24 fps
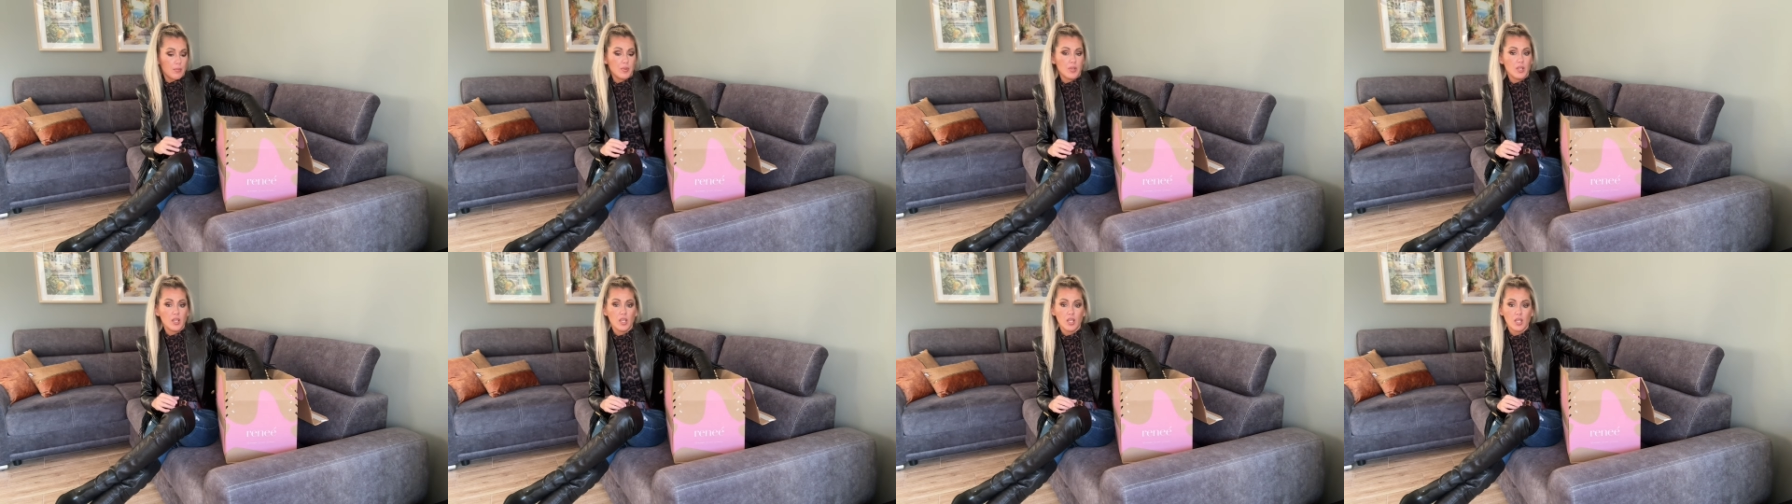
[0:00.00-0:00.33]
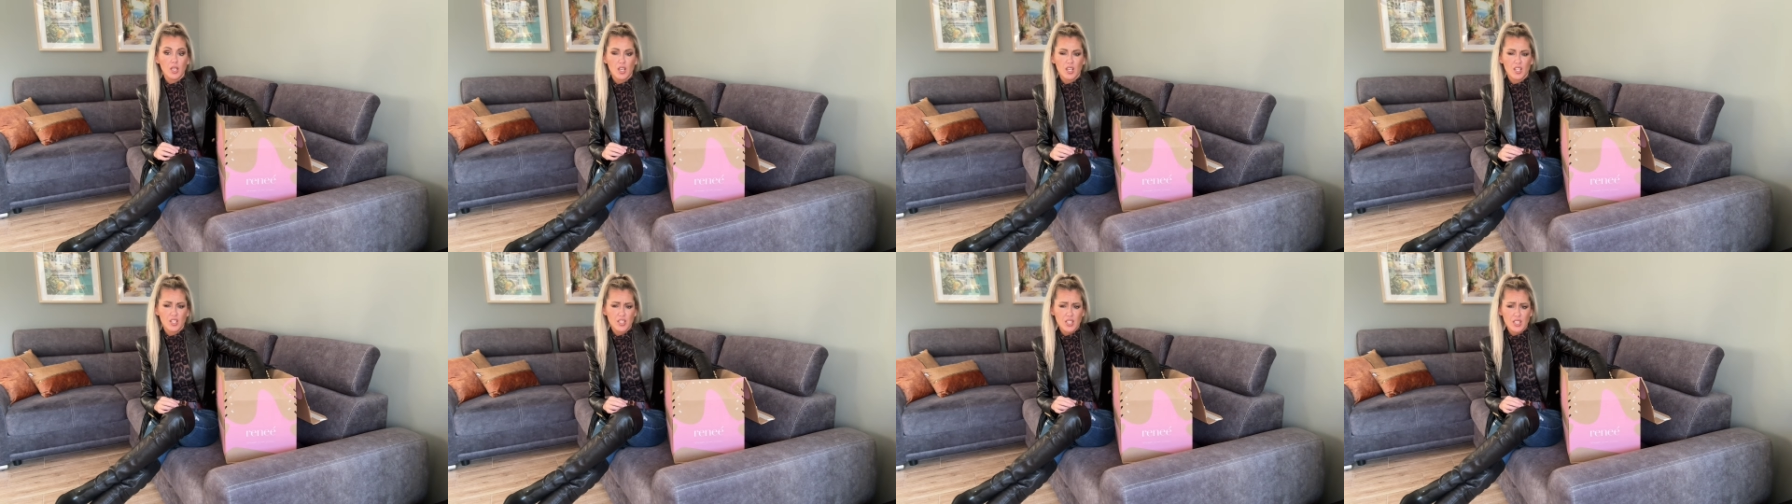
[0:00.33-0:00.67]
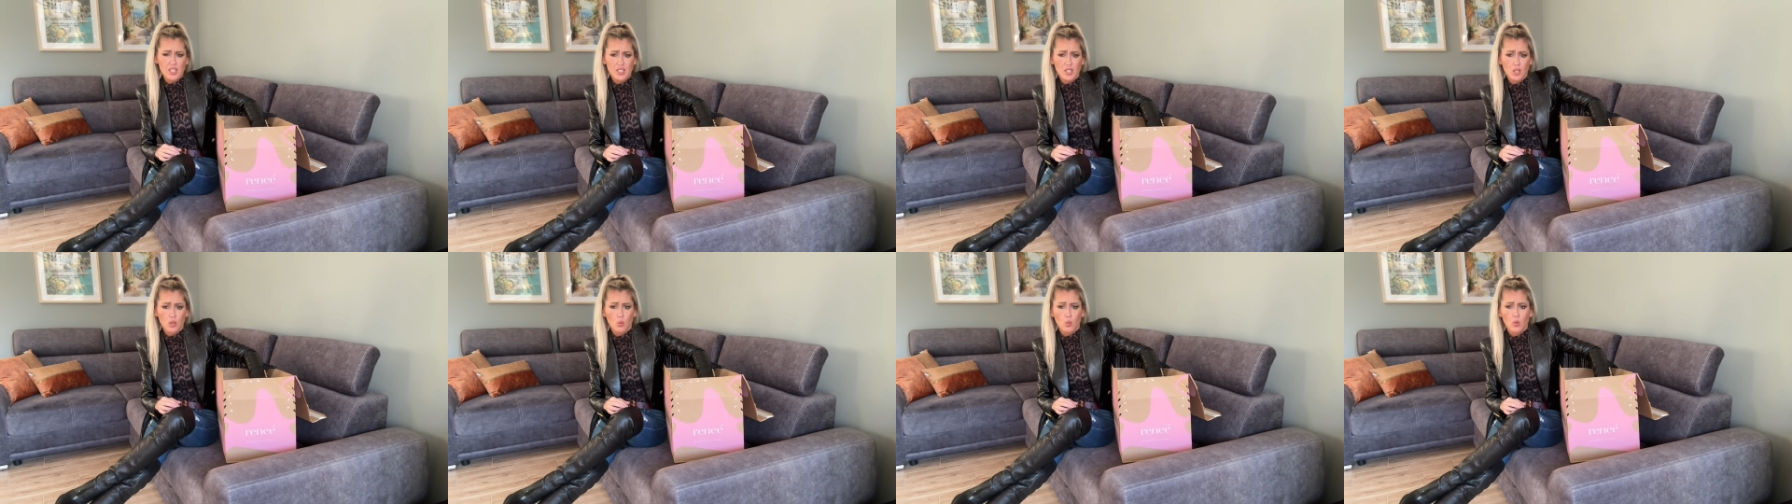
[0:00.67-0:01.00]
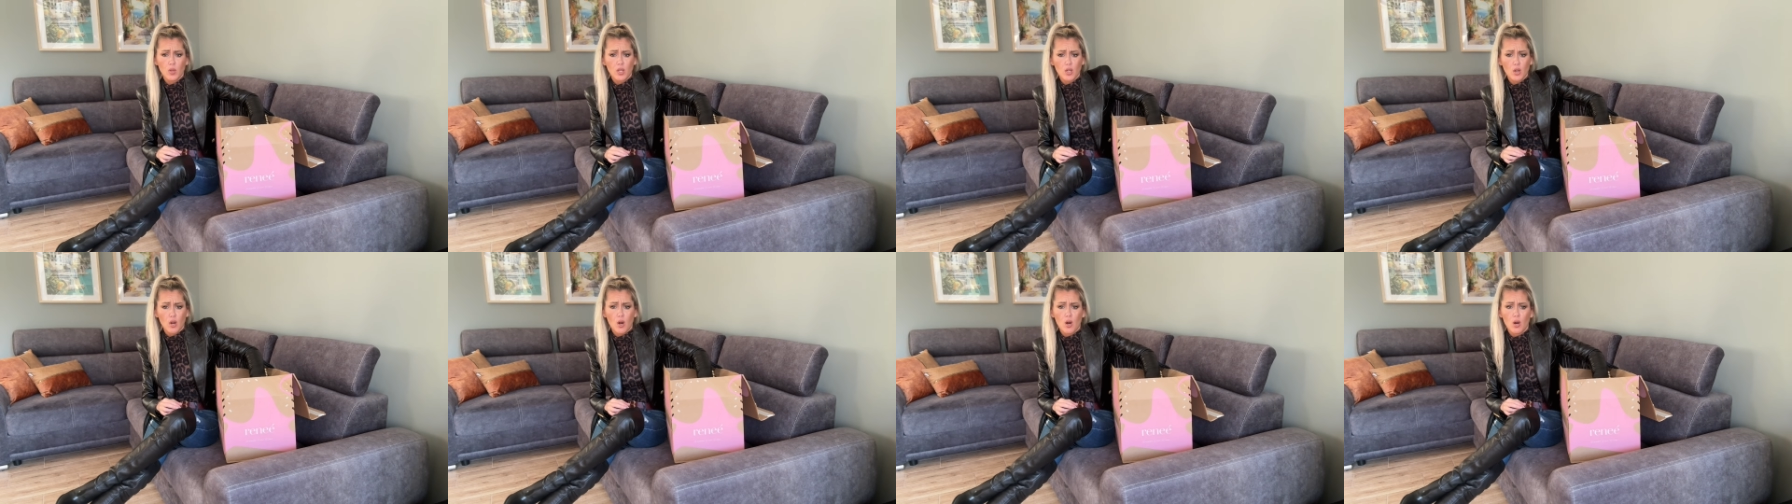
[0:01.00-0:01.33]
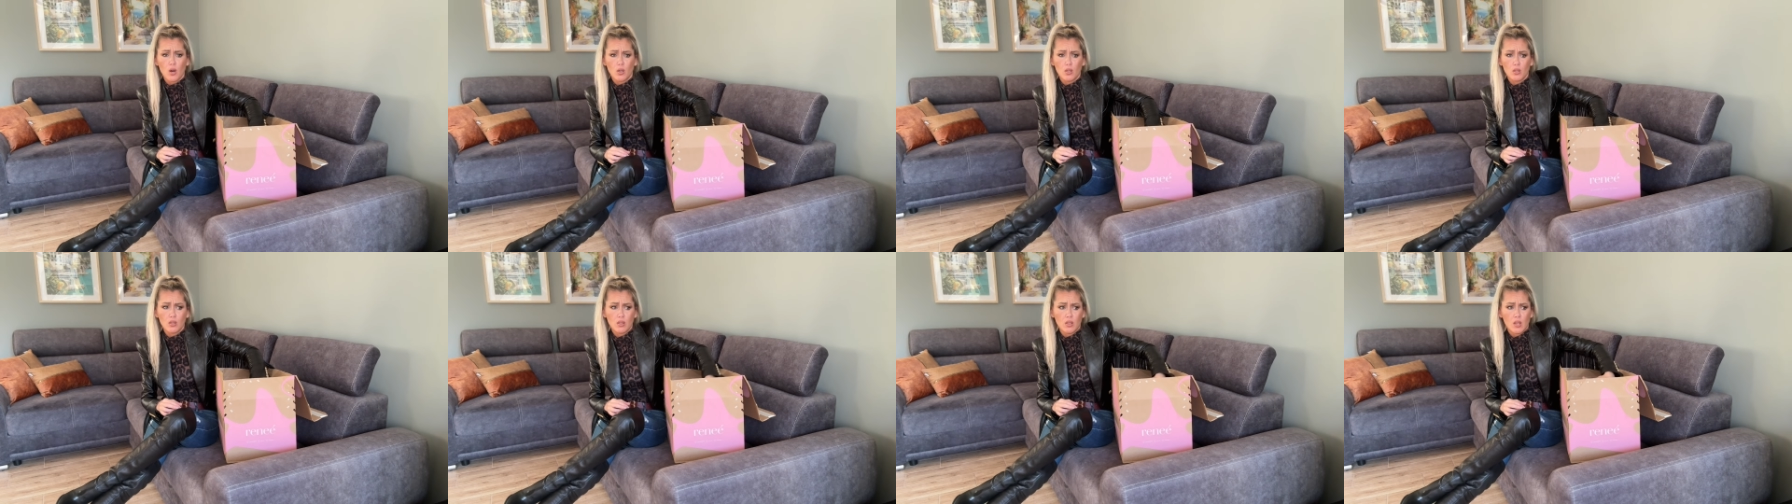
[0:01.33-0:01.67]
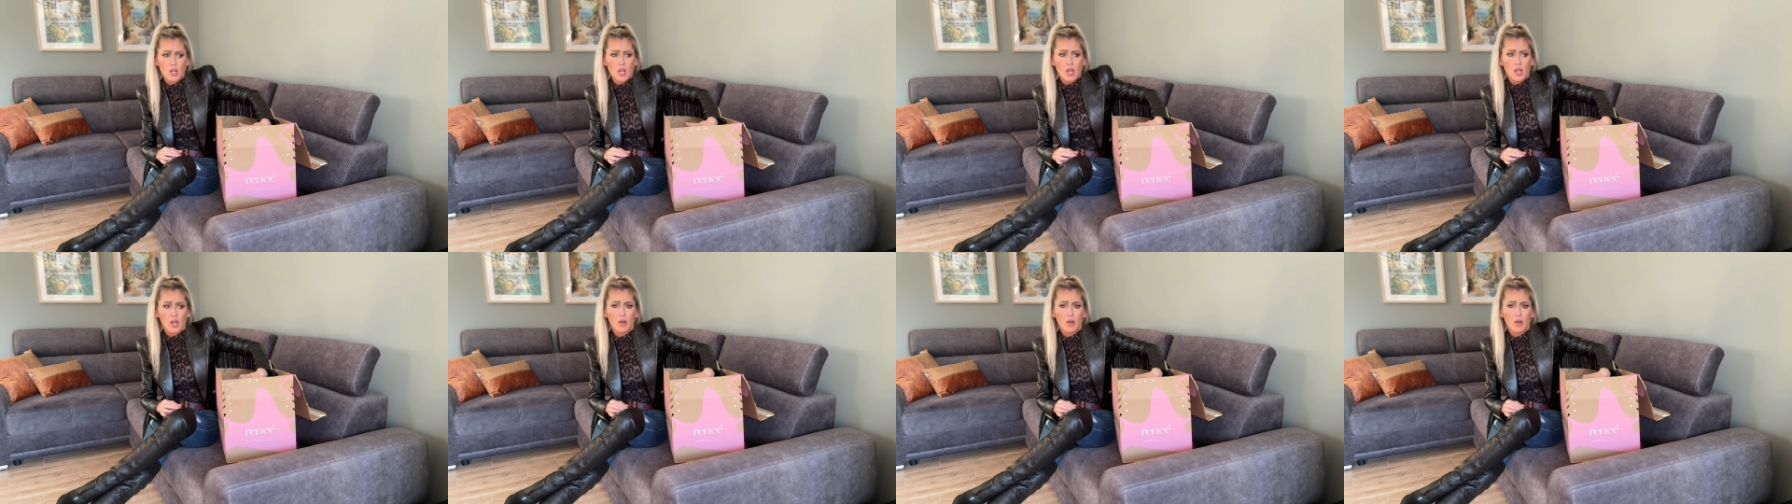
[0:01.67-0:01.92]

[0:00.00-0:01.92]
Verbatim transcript: be just a quick haul